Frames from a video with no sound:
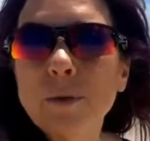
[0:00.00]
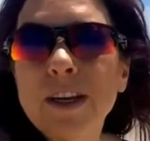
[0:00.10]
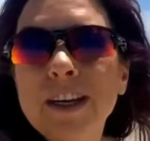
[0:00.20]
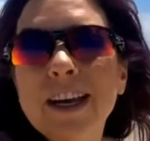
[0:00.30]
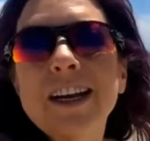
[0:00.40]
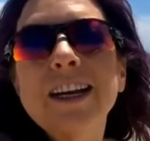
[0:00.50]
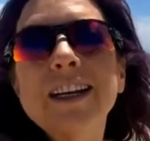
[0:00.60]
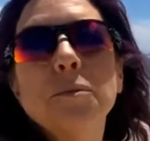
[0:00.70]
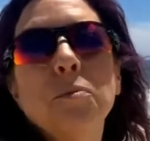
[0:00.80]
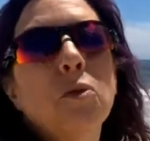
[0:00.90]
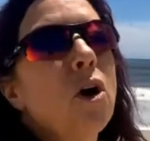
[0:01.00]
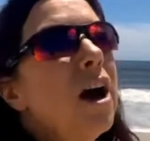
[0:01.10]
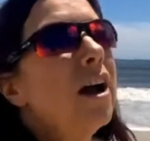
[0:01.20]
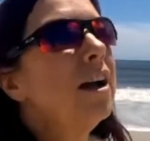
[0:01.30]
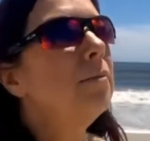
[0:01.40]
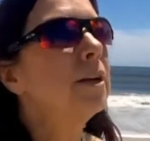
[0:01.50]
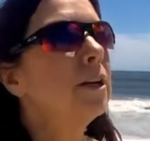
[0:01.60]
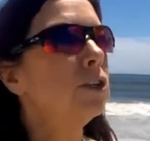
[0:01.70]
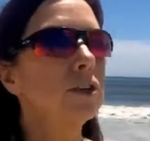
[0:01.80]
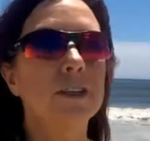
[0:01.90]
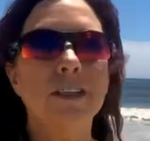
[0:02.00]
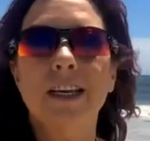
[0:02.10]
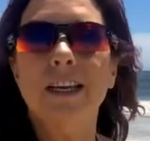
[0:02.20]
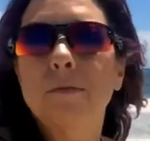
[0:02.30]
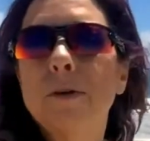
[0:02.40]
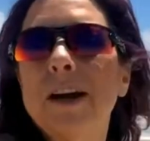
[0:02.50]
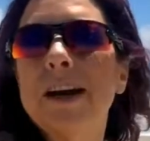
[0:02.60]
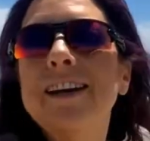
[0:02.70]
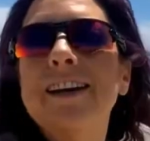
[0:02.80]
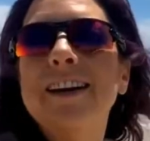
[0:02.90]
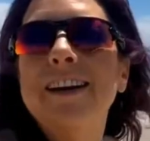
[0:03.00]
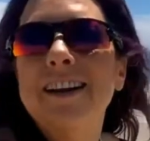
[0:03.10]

This weekend is Pride. Make sure you celebrate.